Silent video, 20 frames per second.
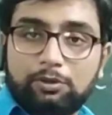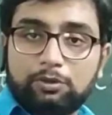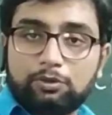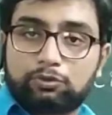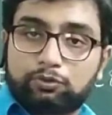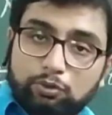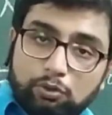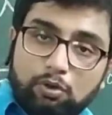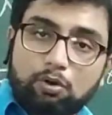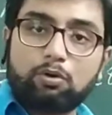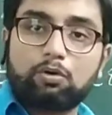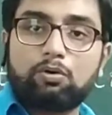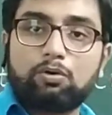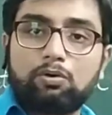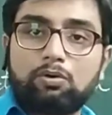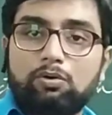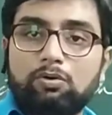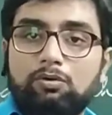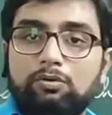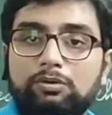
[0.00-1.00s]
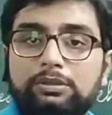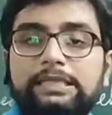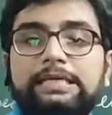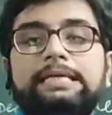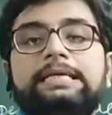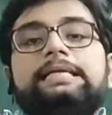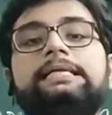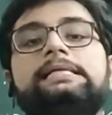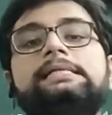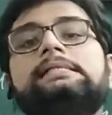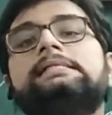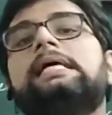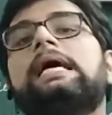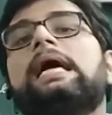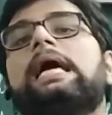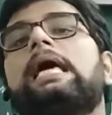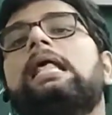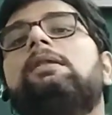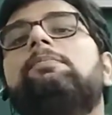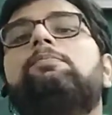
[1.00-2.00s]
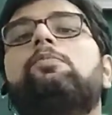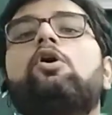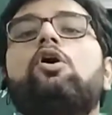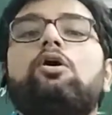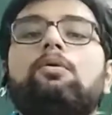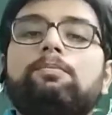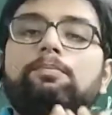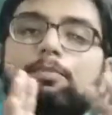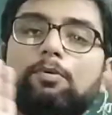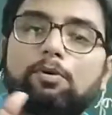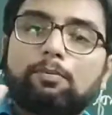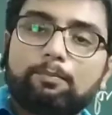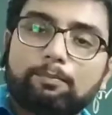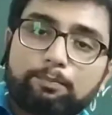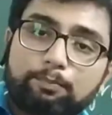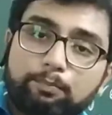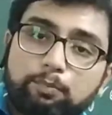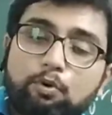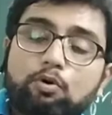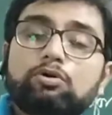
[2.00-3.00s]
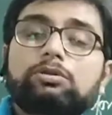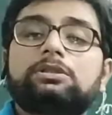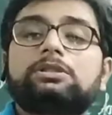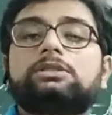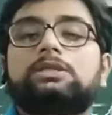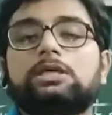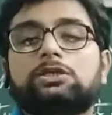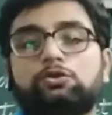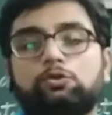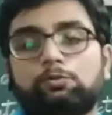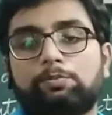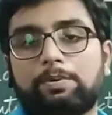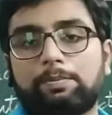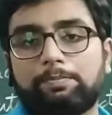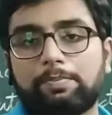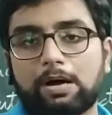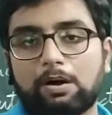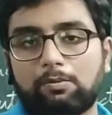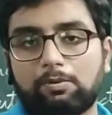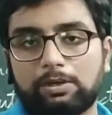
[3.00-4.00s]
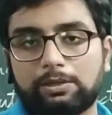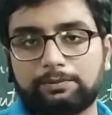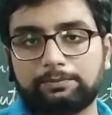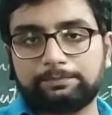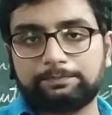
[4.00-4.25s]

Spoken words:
So they needed the help of both the superpower.